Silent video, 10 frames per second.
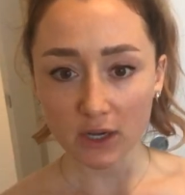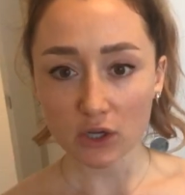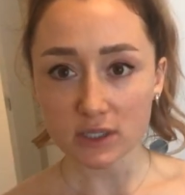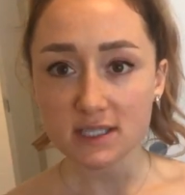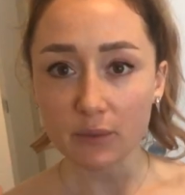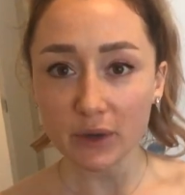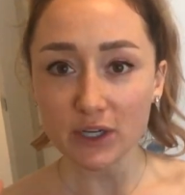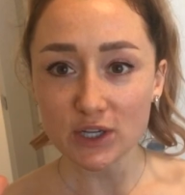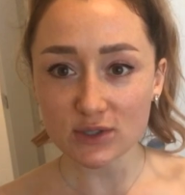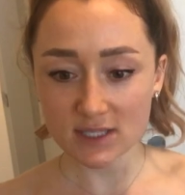someone
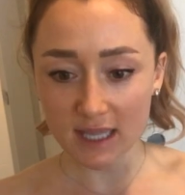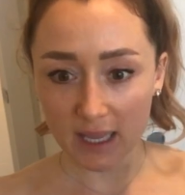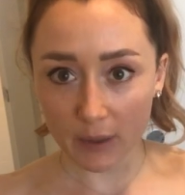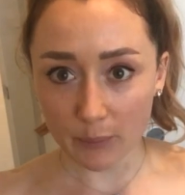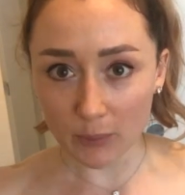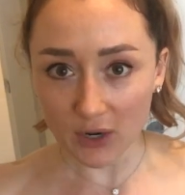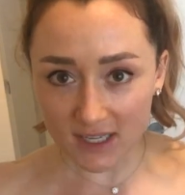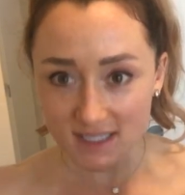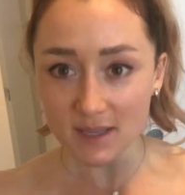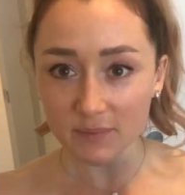who's like putting
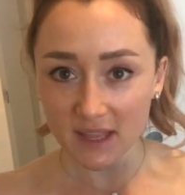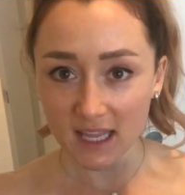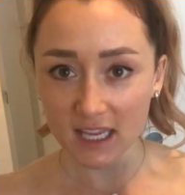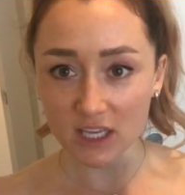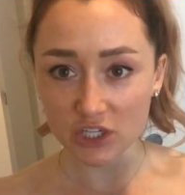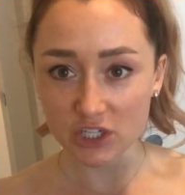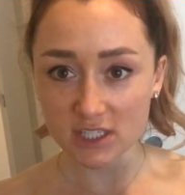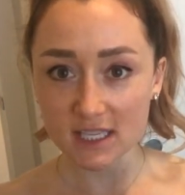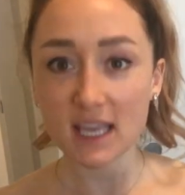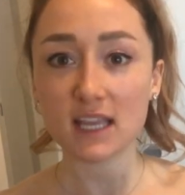something in your
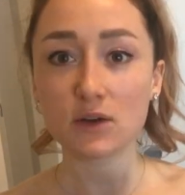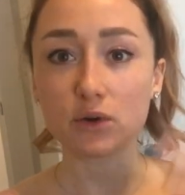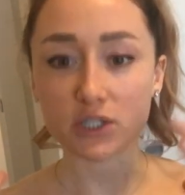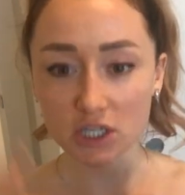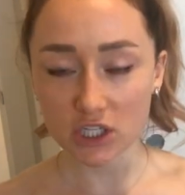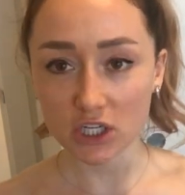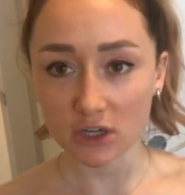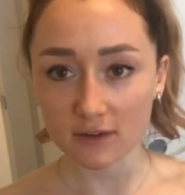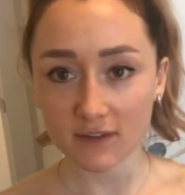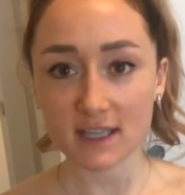skin or touching your
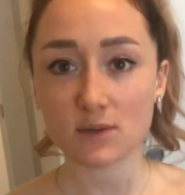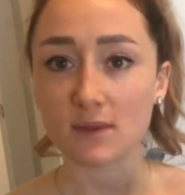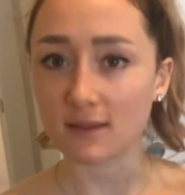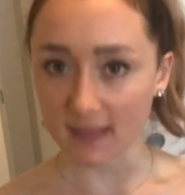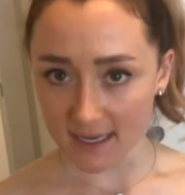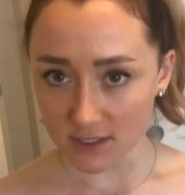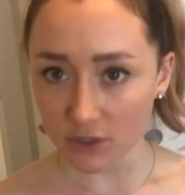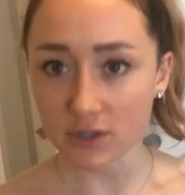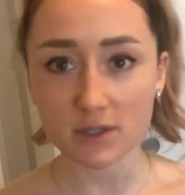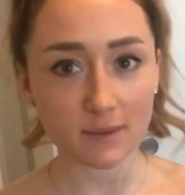face with a laser or
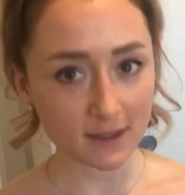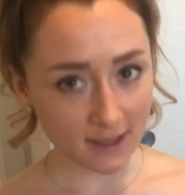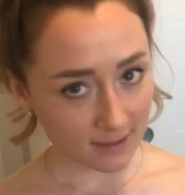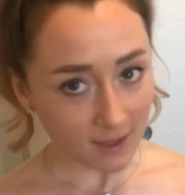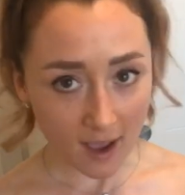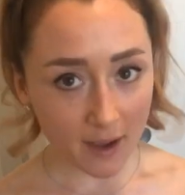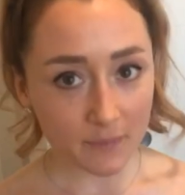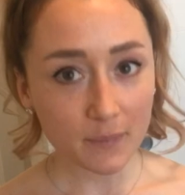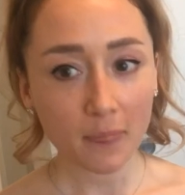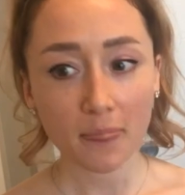something like that.
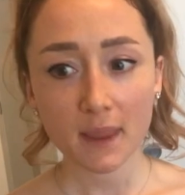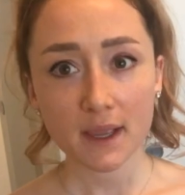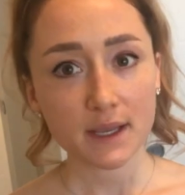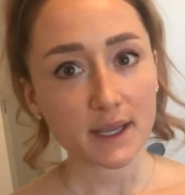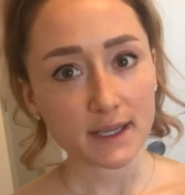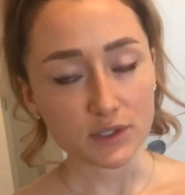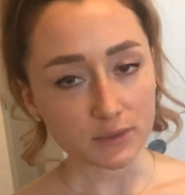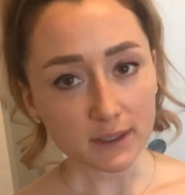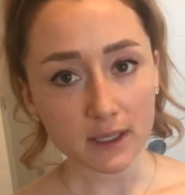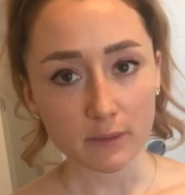It's
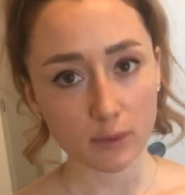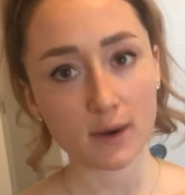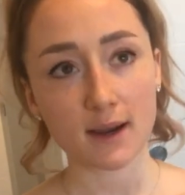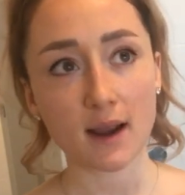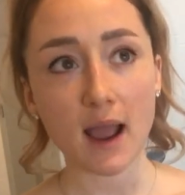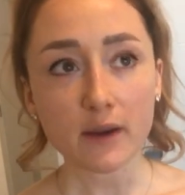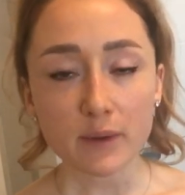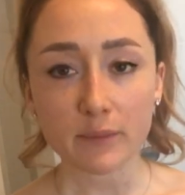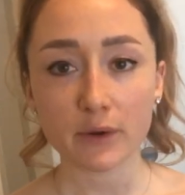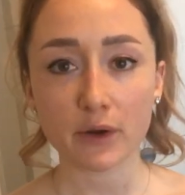really important. I
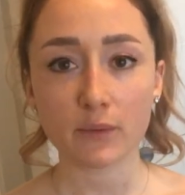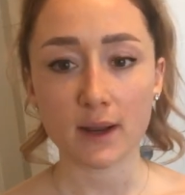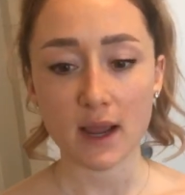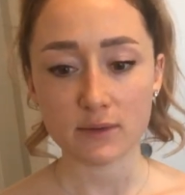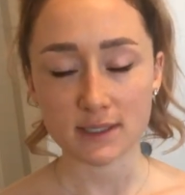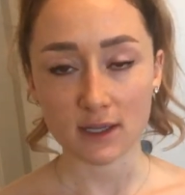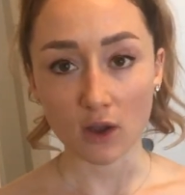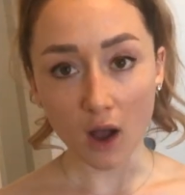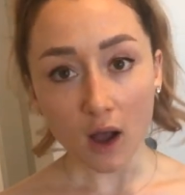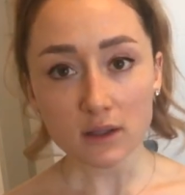remember when I was in
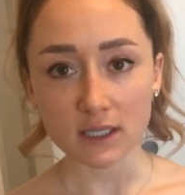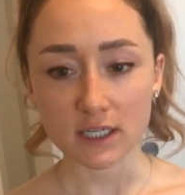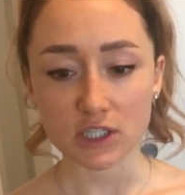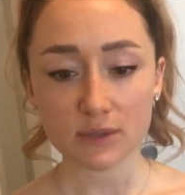college